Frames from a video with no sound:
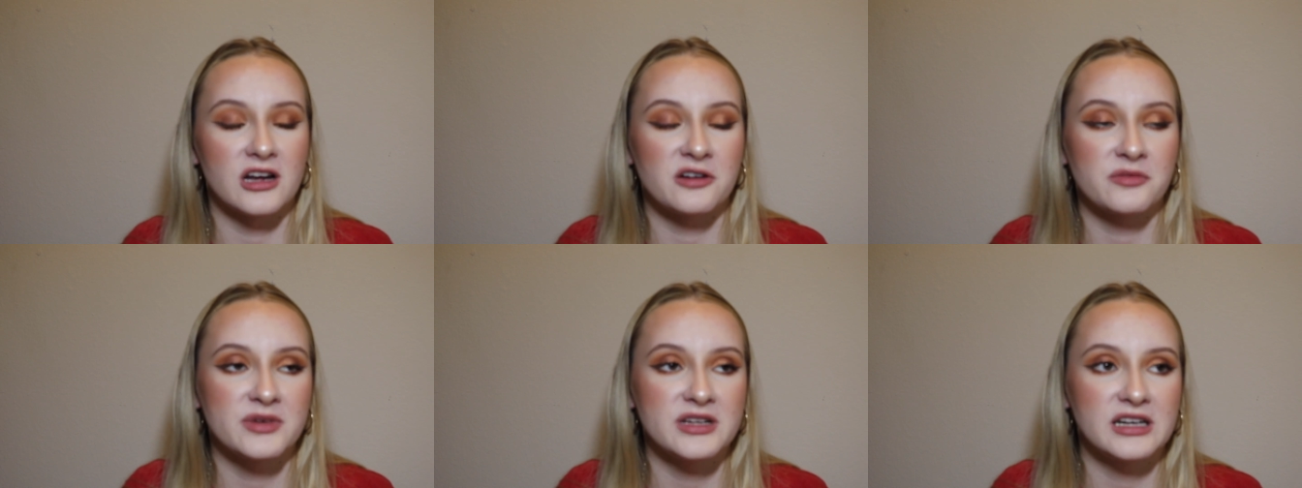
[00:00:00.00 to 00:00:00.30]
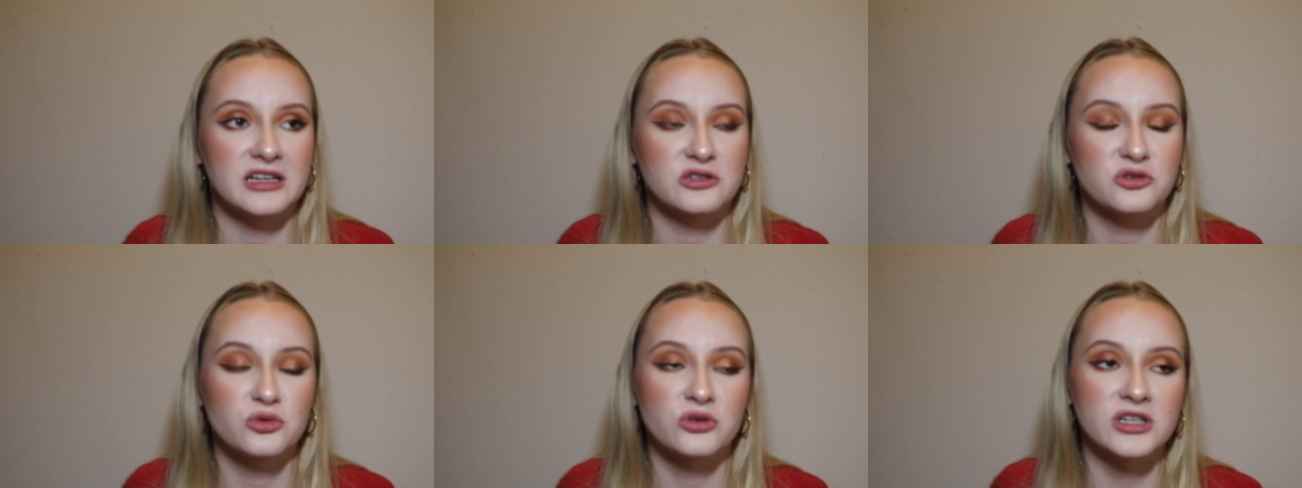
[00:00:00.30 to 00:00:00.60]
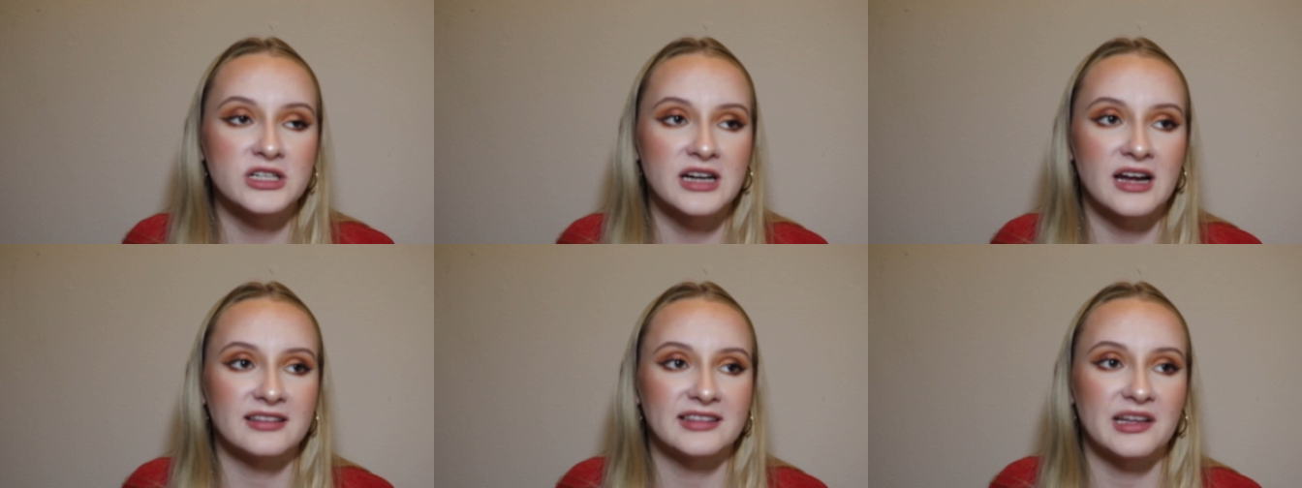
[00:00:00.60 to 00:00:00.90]
I mean, it's
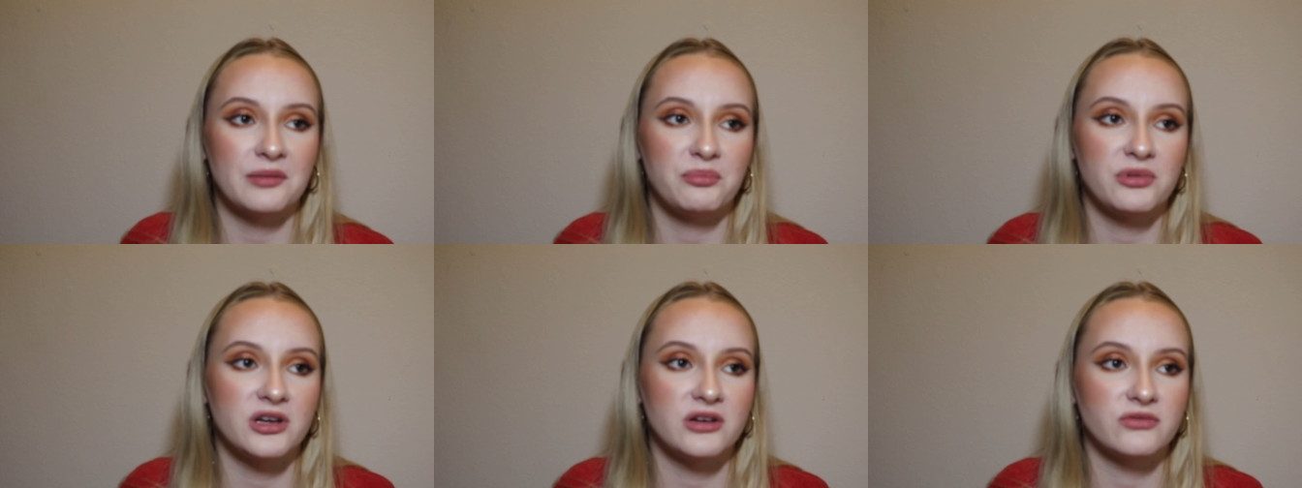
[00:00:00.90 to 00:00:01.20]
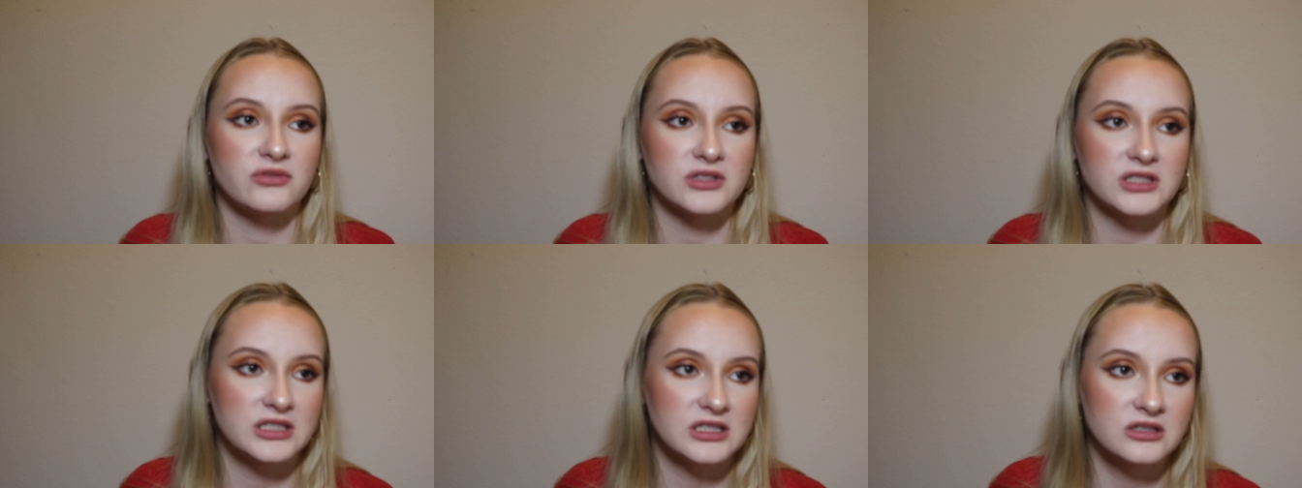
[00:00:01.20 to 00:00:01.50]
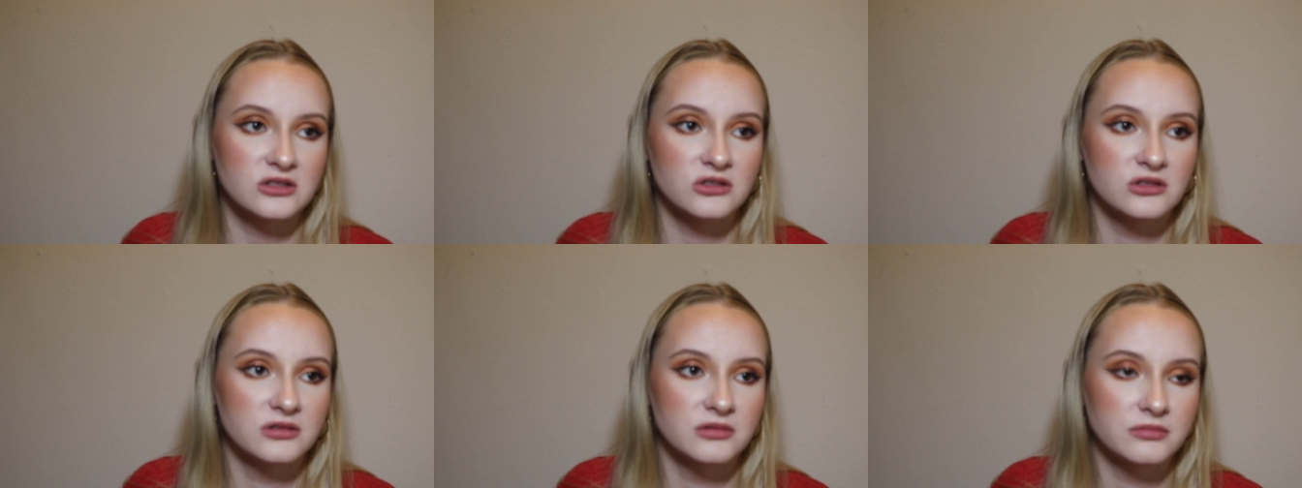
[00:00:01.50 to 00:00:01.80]
really not that big of a
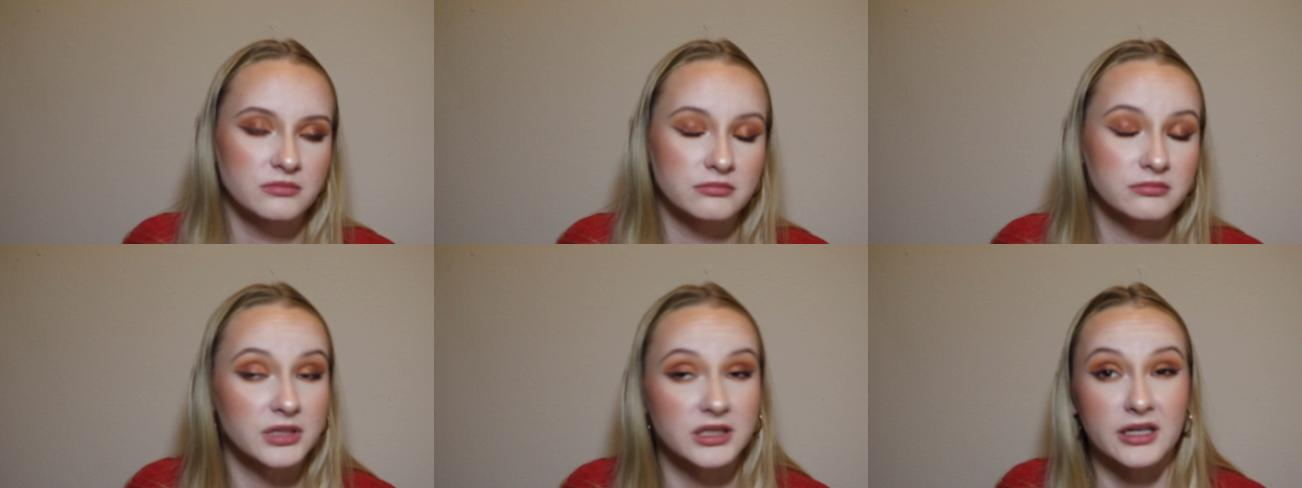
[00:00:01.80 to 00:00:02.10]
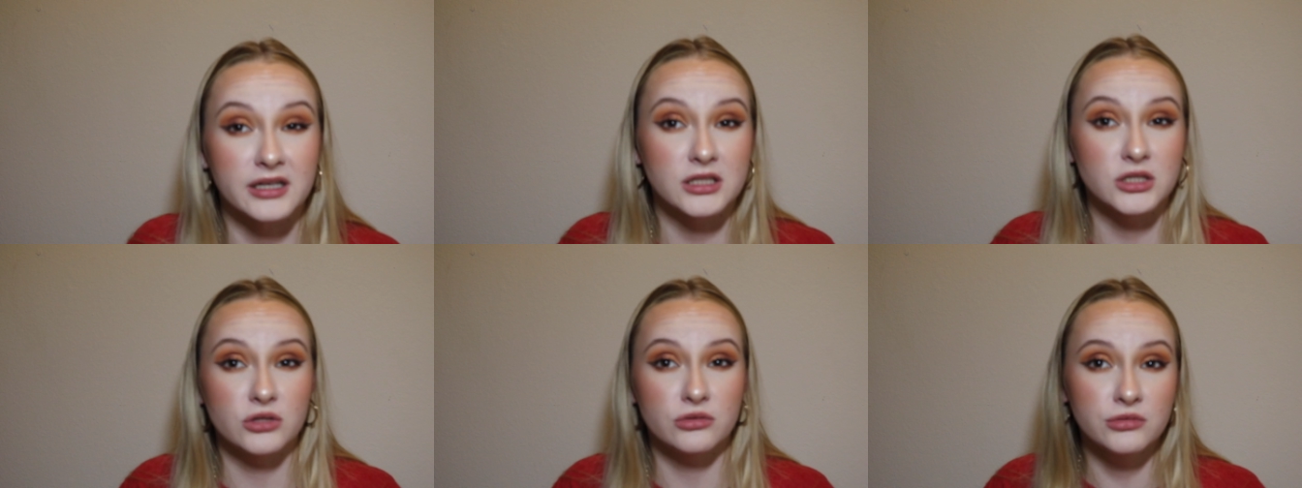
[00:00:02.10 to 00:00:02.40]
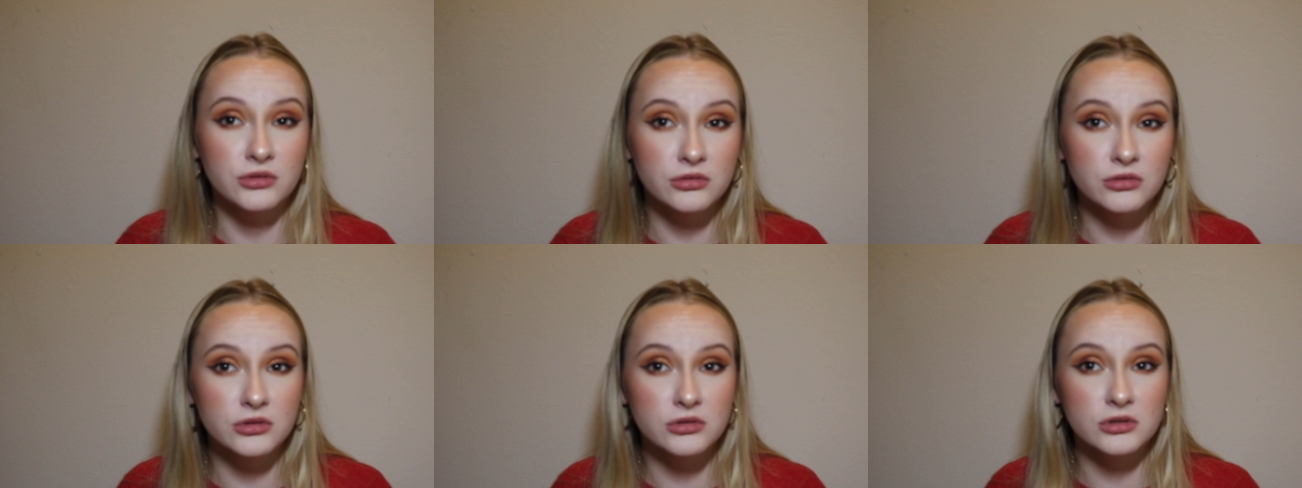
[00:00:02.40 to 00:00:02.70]
deal, but like, do
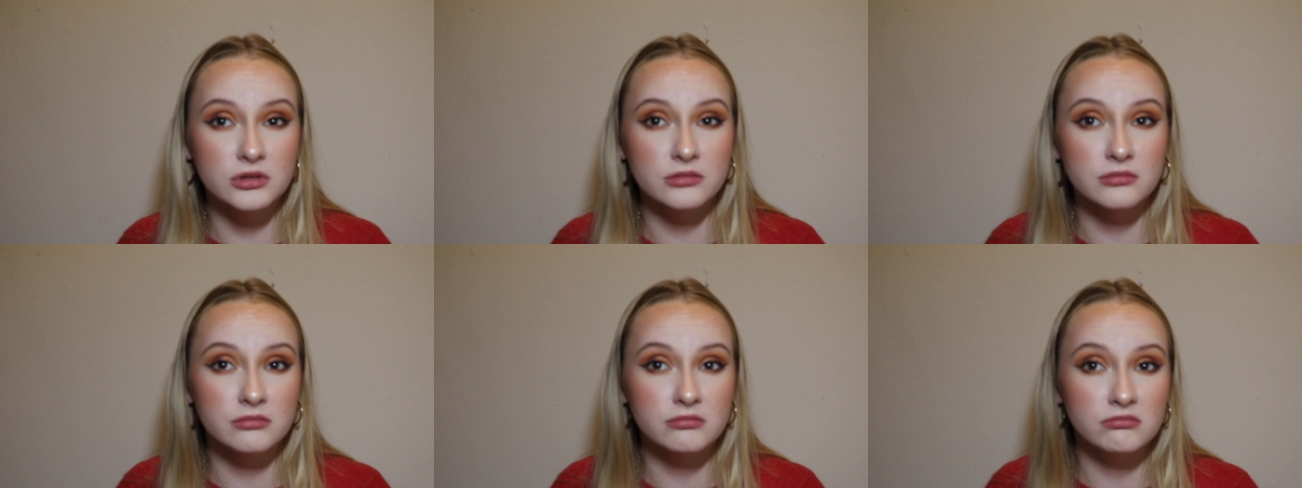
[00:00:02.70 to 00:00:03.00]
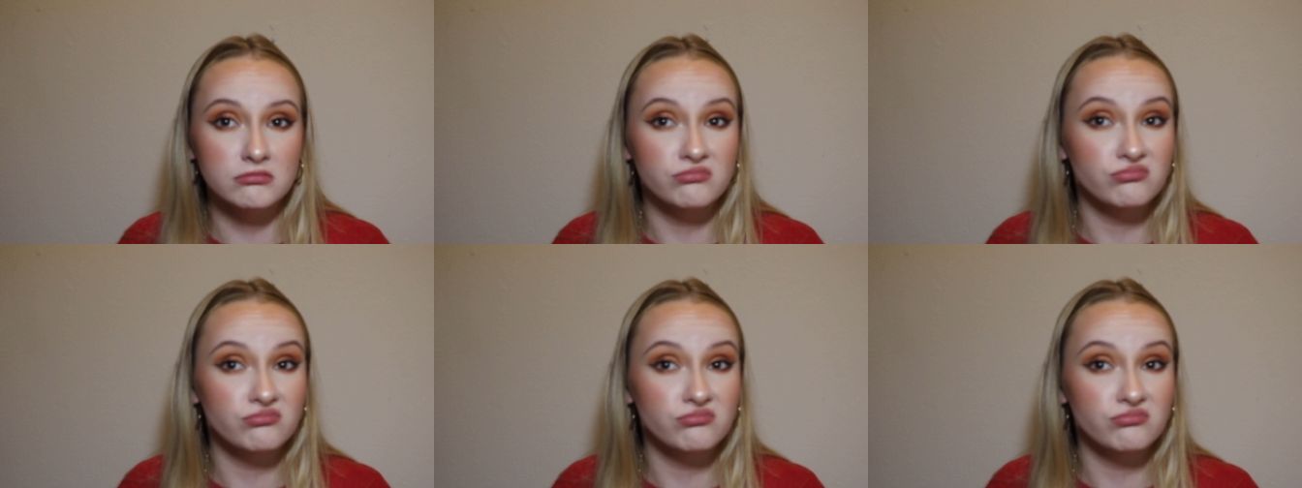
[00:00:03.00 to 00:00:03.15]
you use them?